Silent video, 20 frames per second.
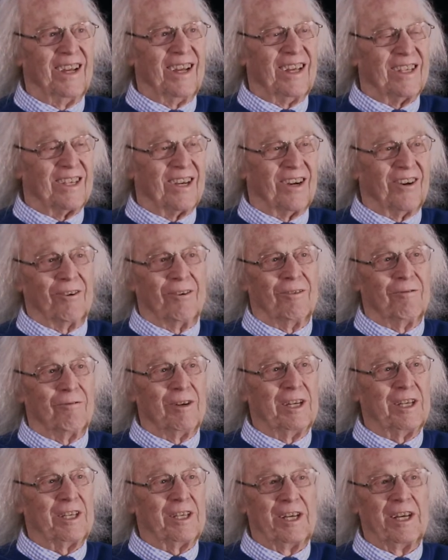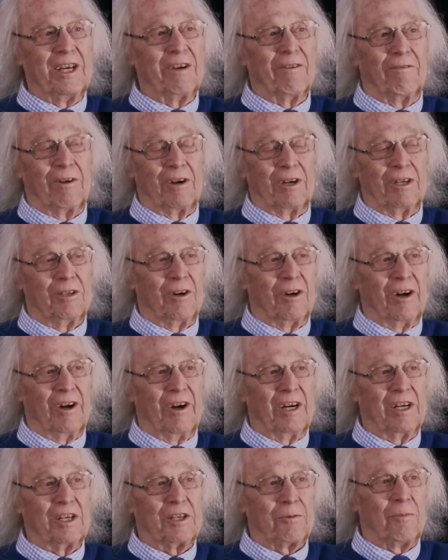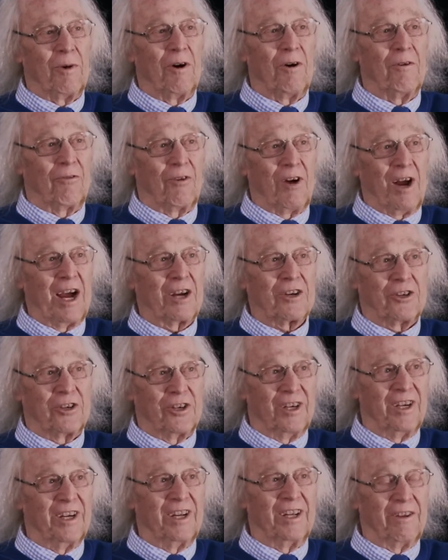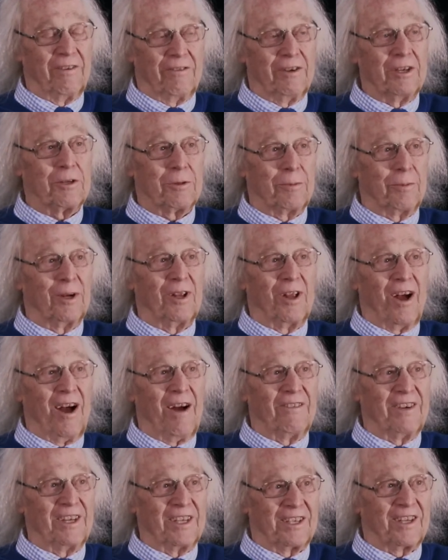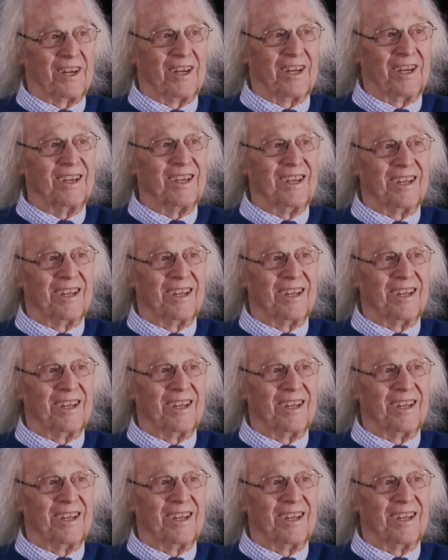So we see a very, very small fraction in the visible, obviously.